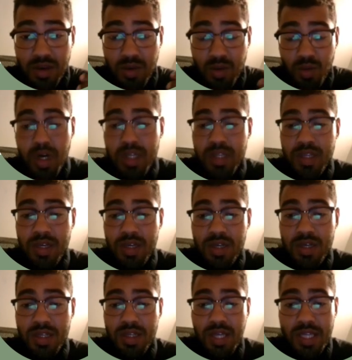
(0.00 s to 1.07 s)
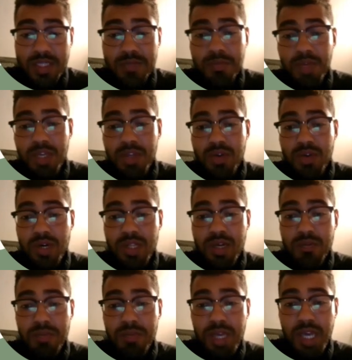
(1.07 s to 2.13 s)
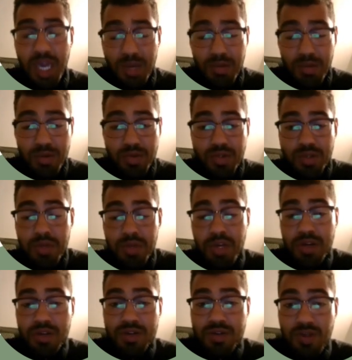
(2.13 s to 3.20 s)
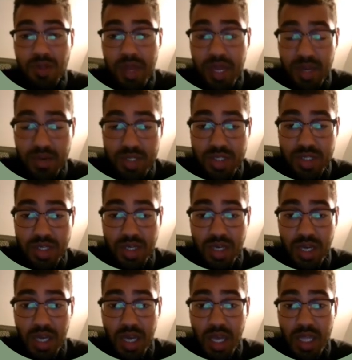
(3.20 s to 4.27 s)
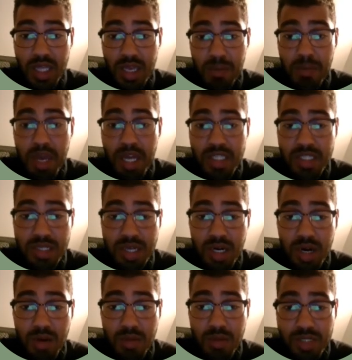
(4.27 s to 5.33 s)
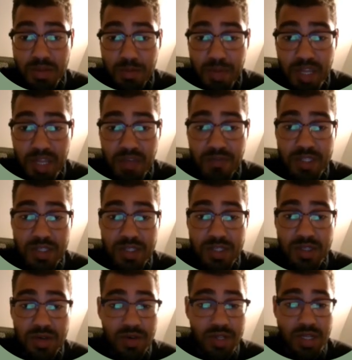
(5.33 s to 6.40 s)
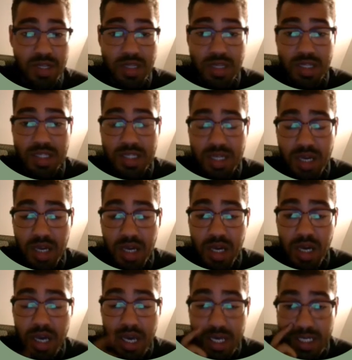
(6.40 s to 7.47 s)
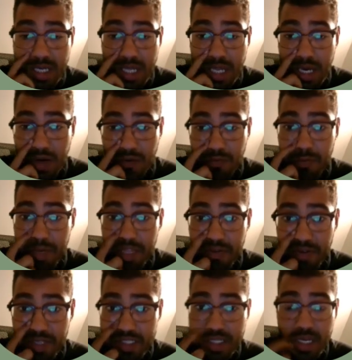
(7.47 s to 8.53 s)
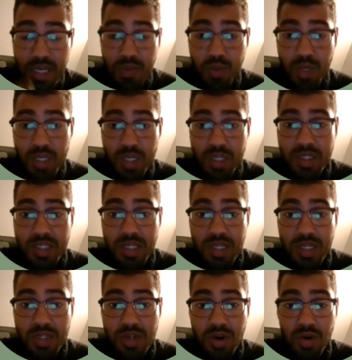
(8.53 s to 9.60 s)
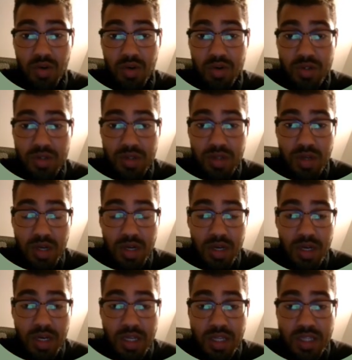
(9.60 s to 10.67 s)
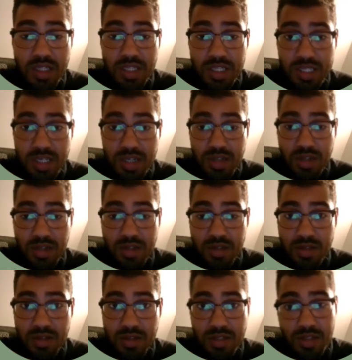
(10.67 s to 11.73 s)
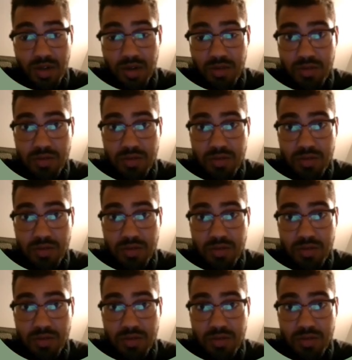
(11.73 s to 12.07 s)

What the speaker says: one. That's mean you're gonna be able to speak another language and imagine how much benefits on it. It has a lot of benefits and we're gonna discuss all in the detail. Let's go.